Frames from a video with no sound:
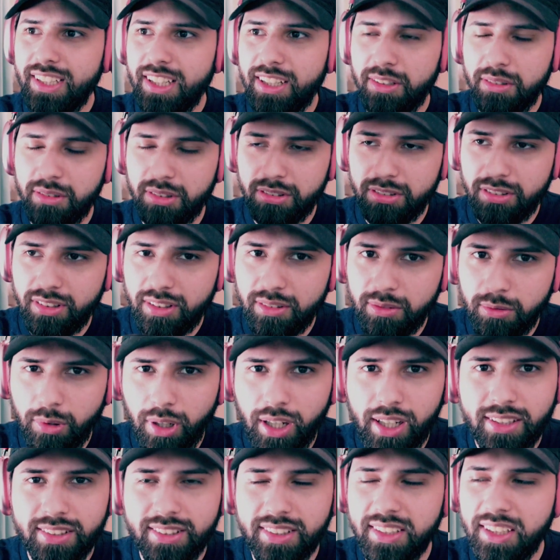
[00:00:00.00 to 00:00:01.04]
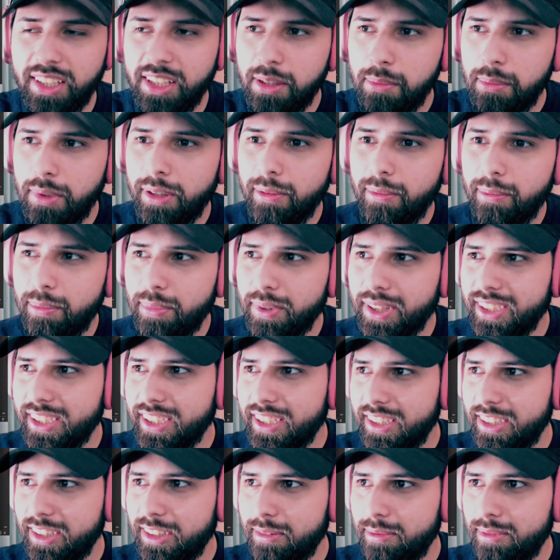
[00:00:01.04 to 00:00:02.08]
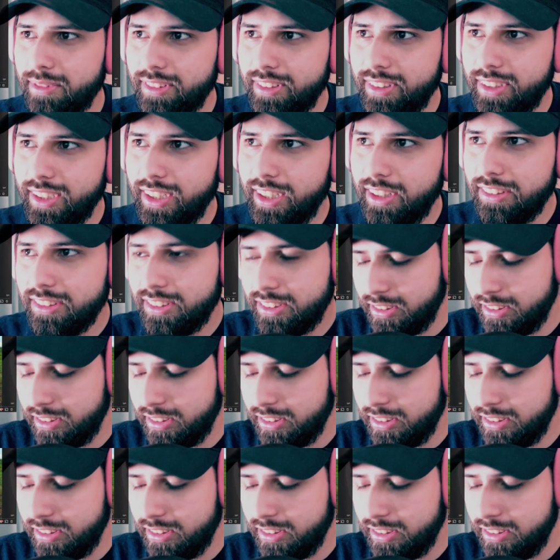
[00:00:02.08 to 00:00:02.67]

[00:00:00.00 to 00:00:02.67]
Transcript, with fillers: how it was rising up. But um, it also